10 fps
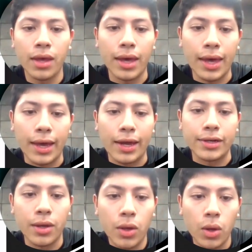And
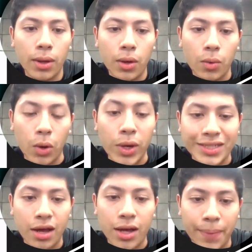when we
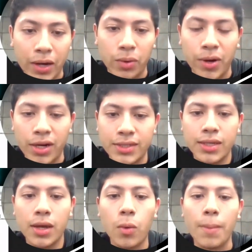talk about
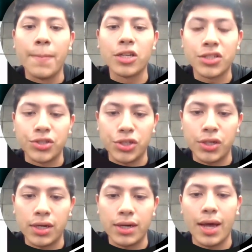robotics, we must
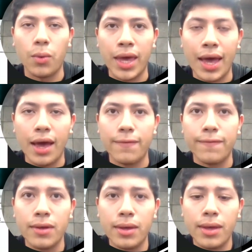consider that
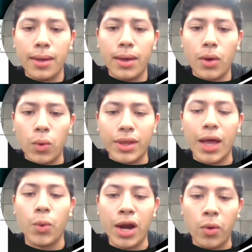
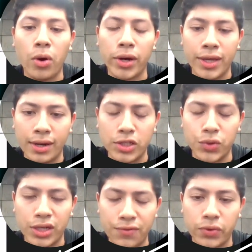we are working in
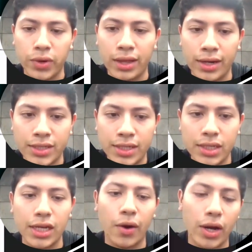three different realities:
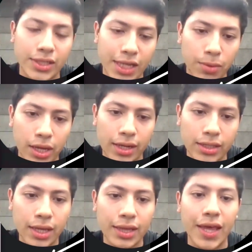the simulated,
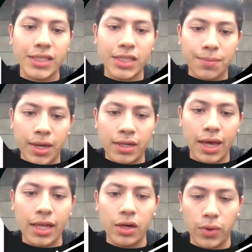the estimated,
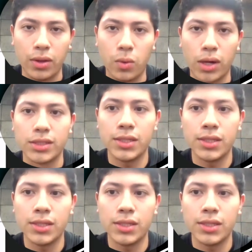and the real one.